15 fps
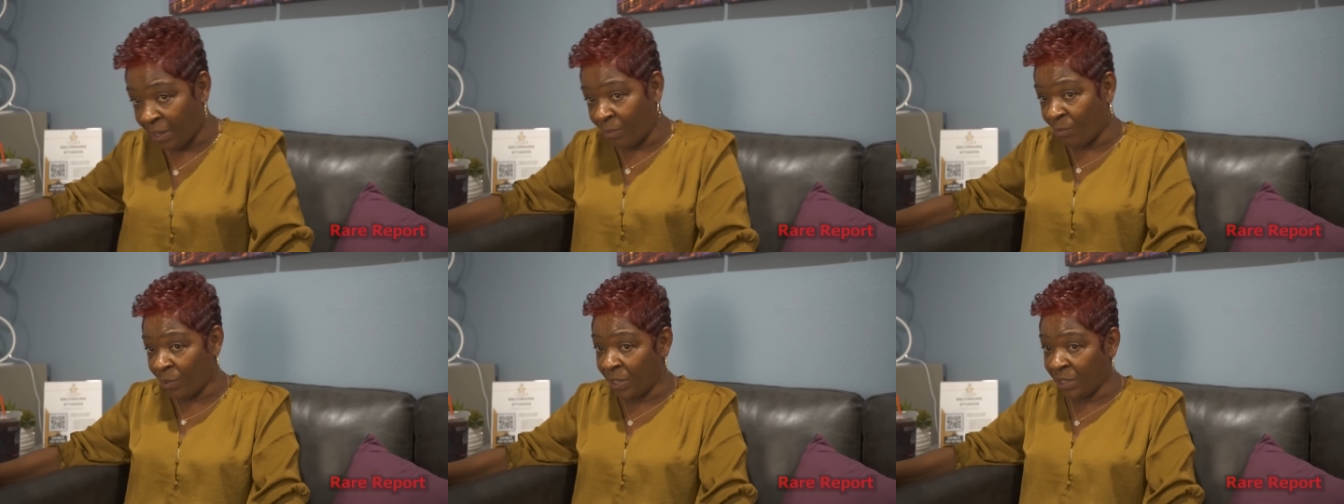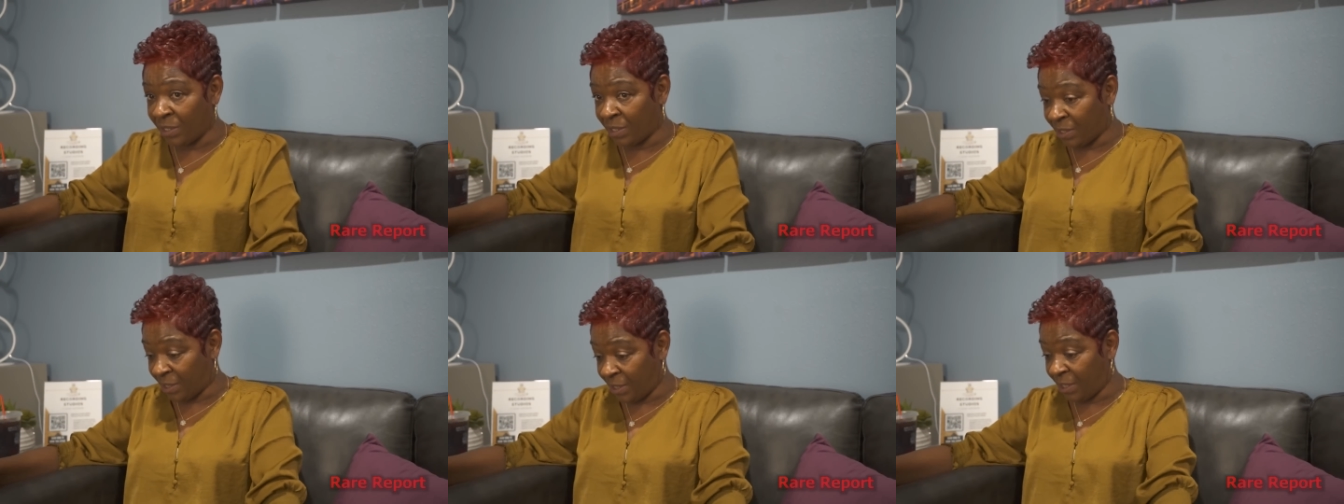and we
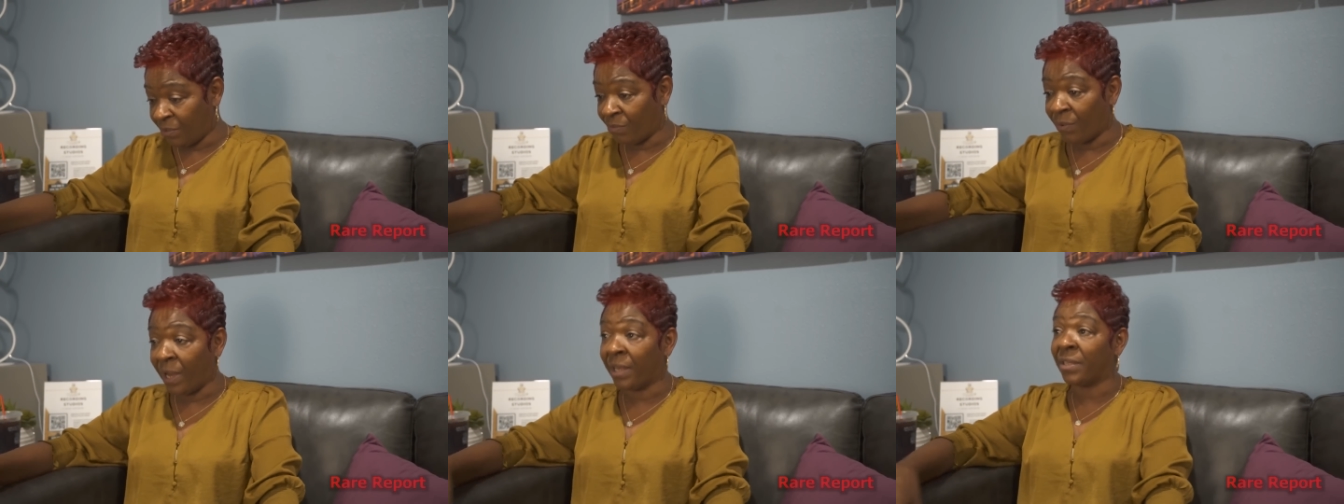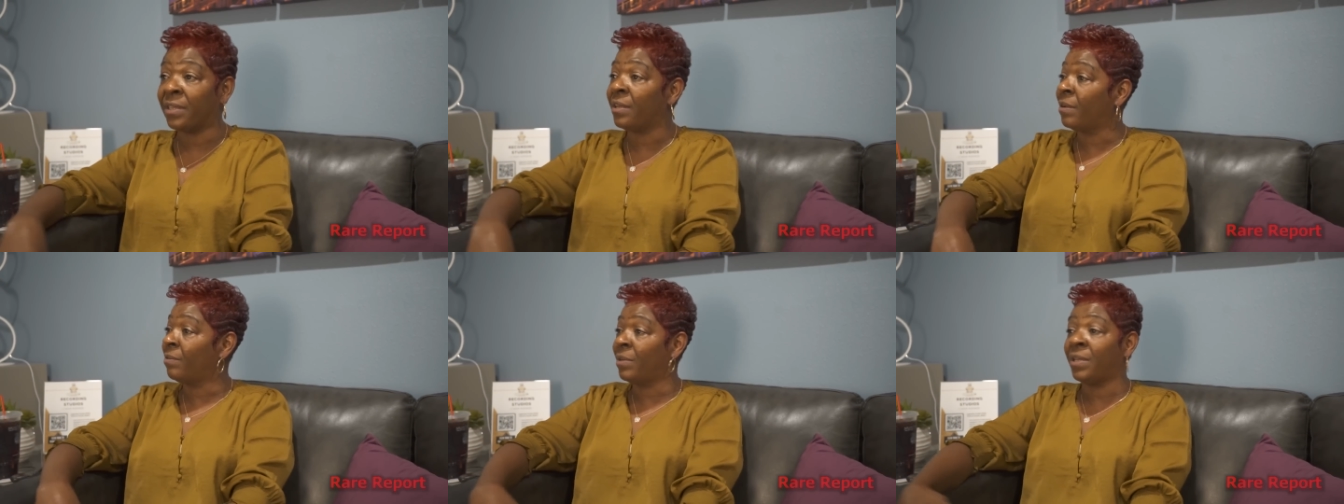sitting right
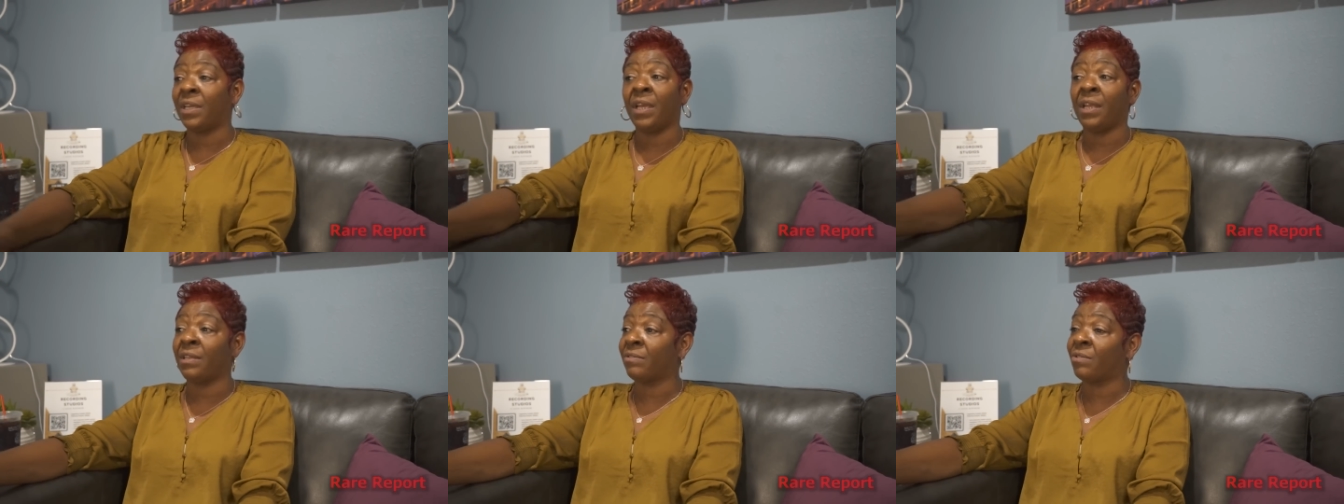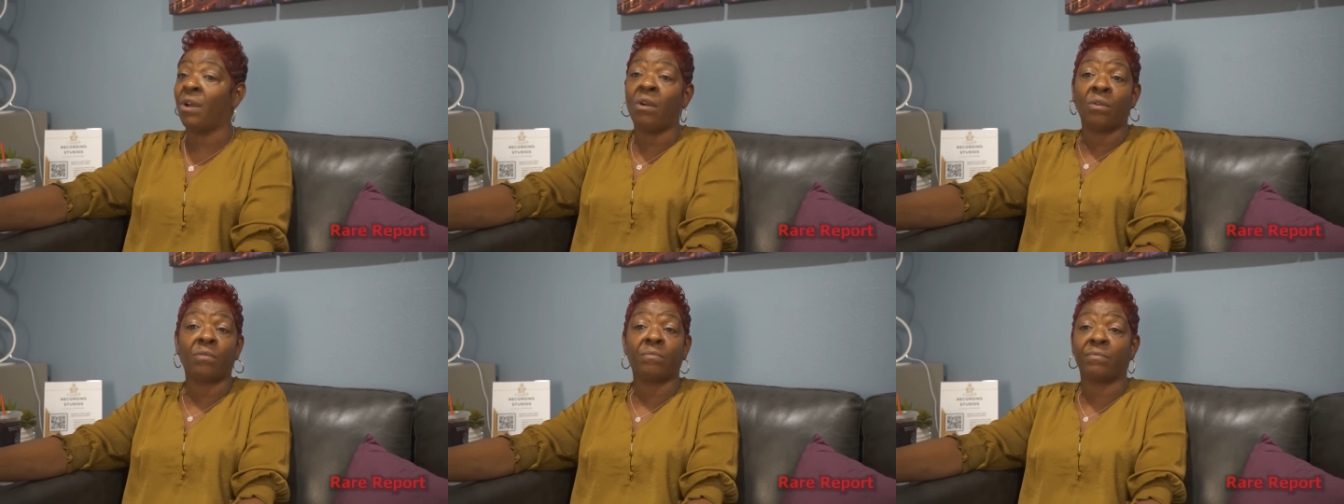there. You can't
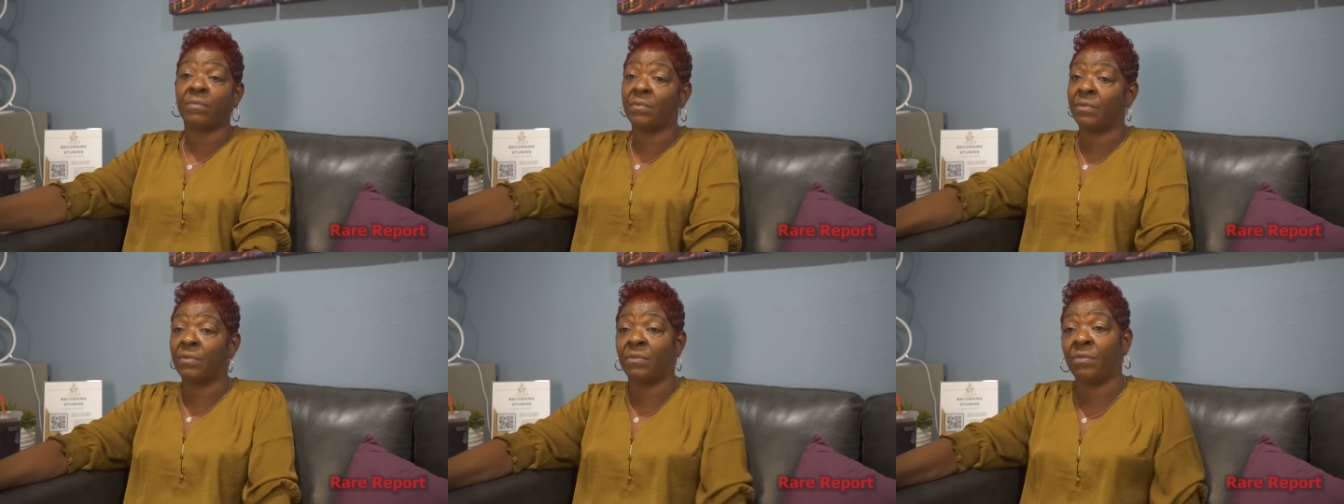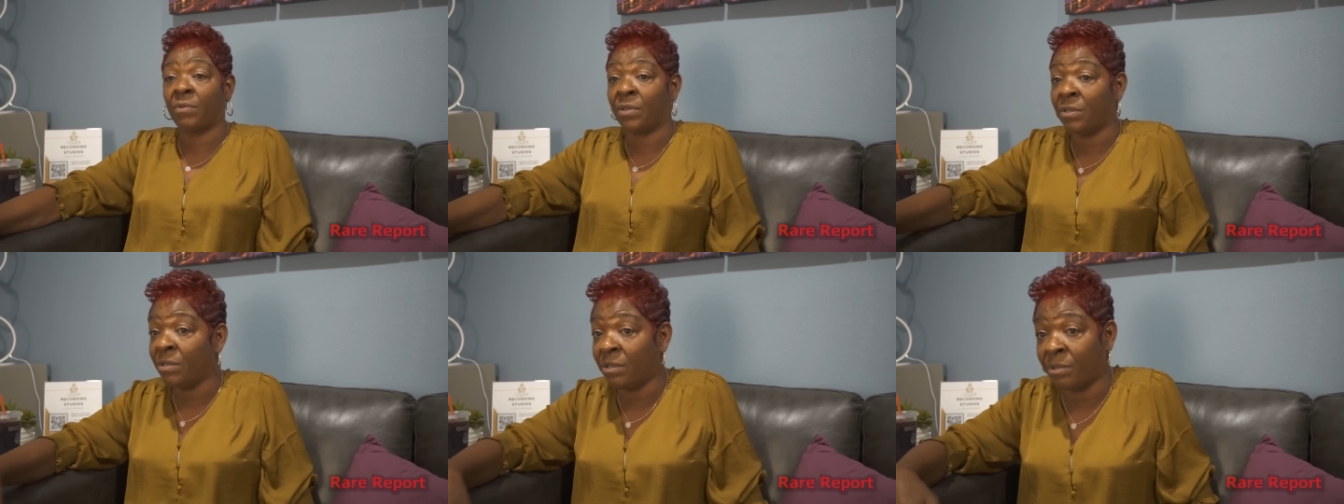talk
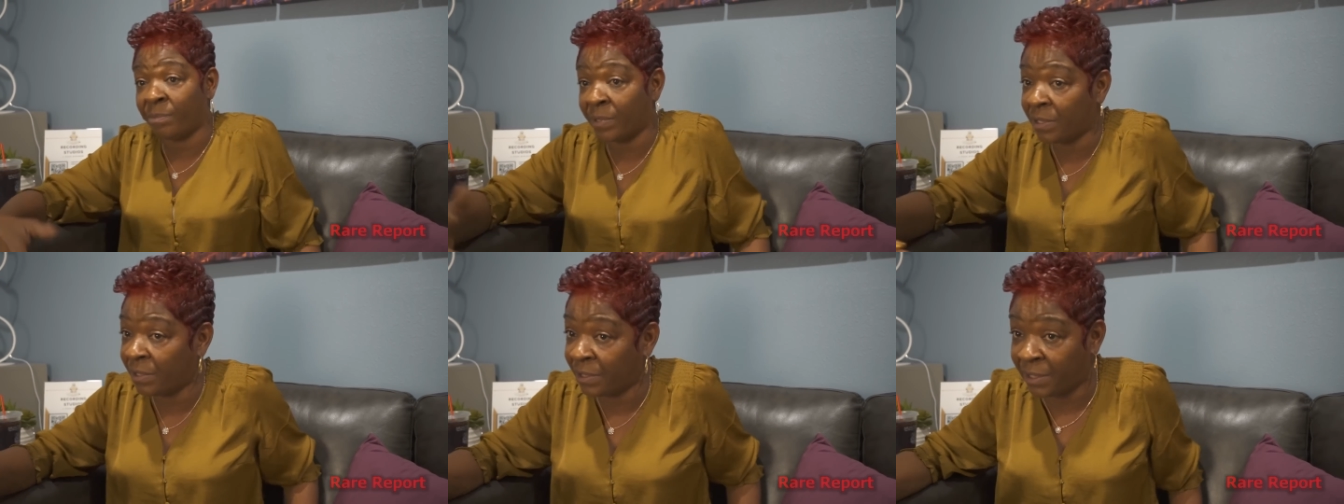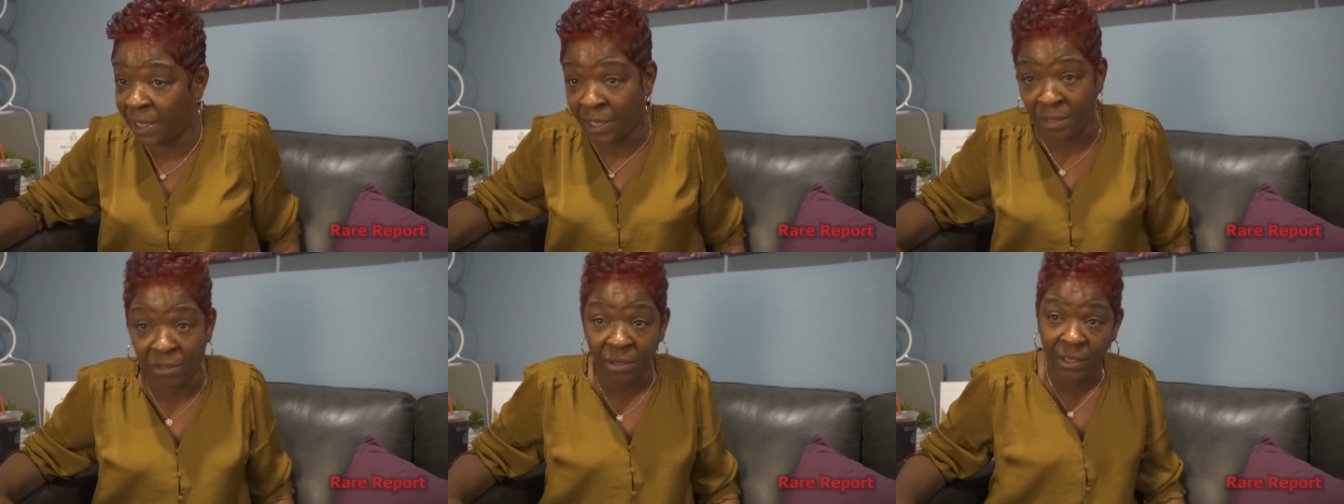good because
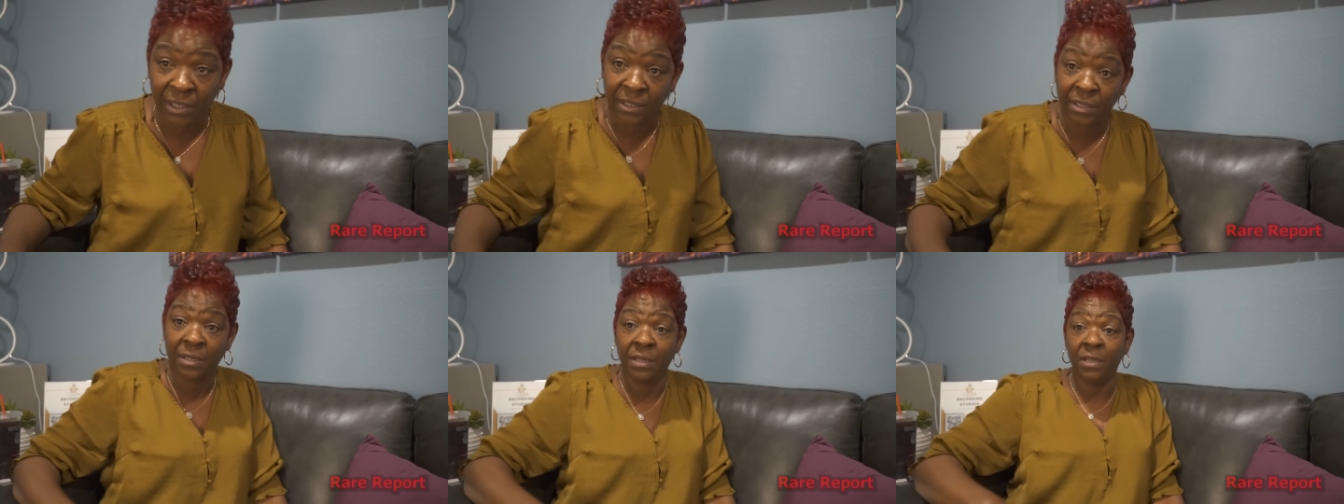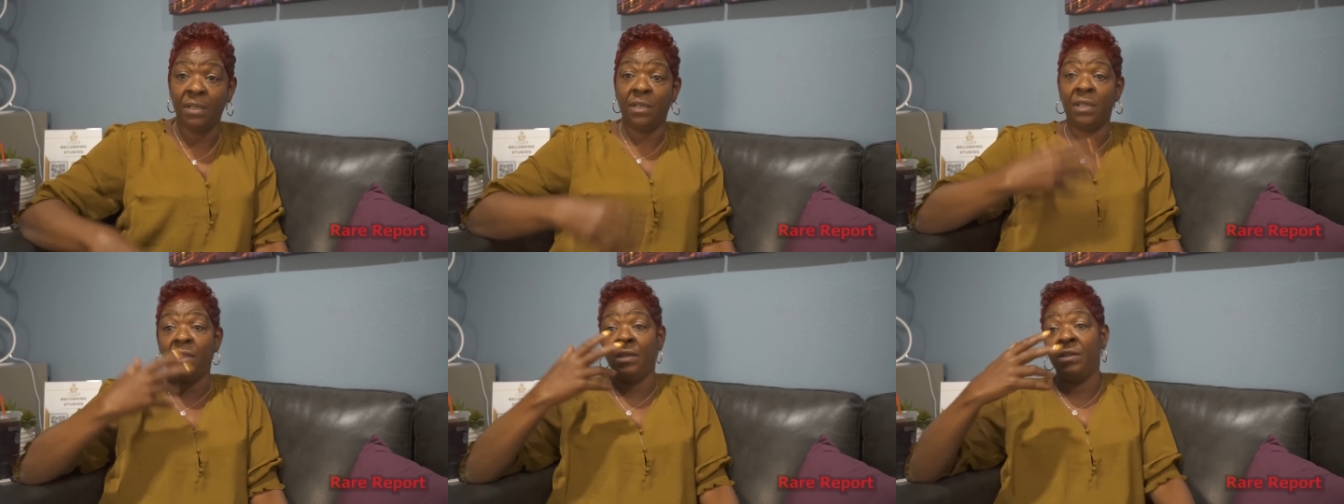they looking right.
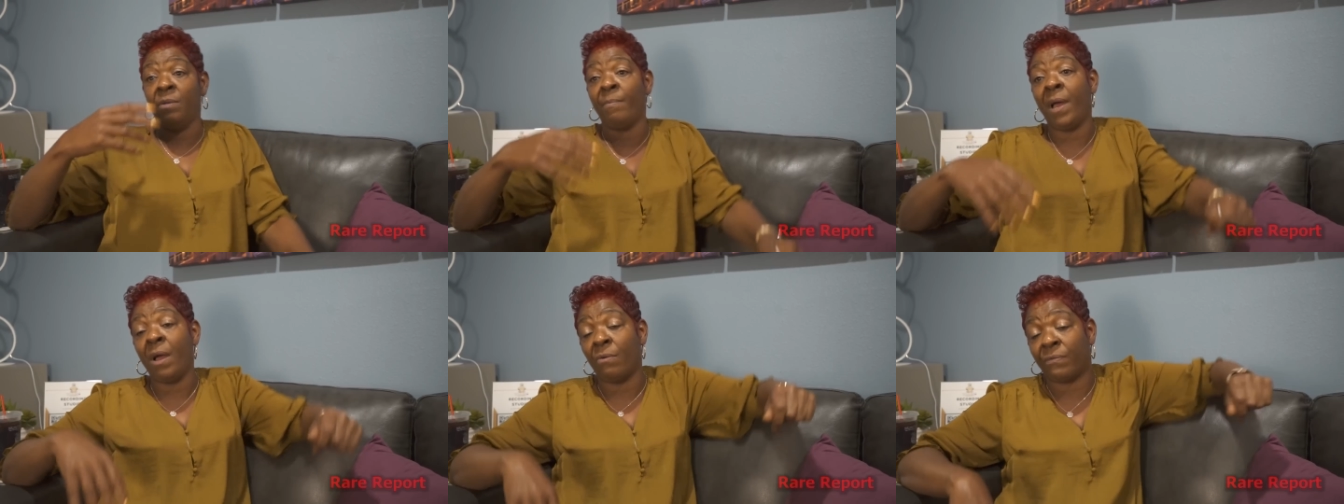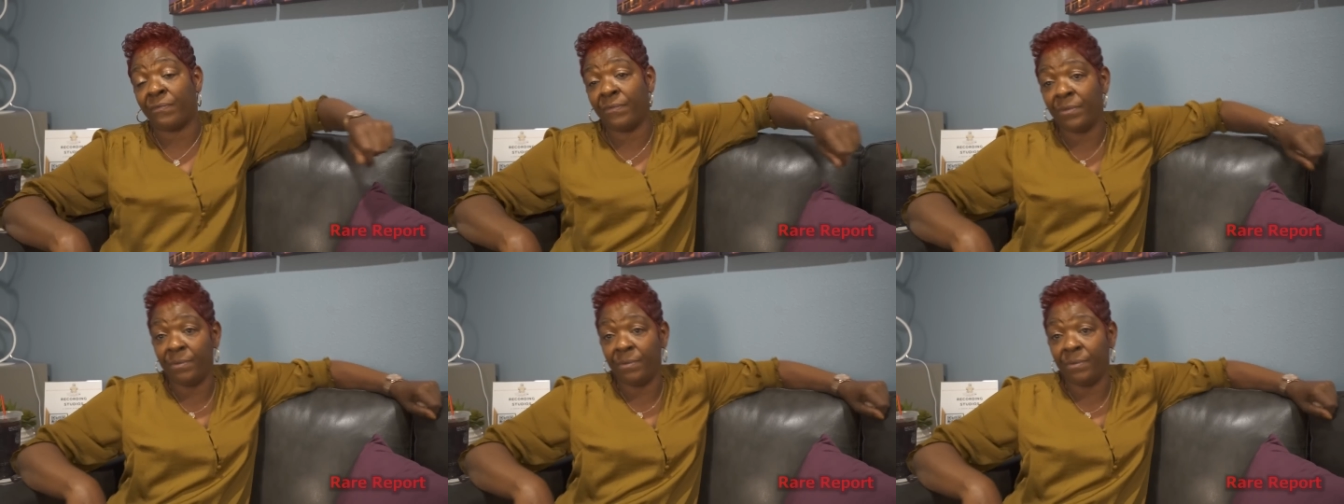in your mouth.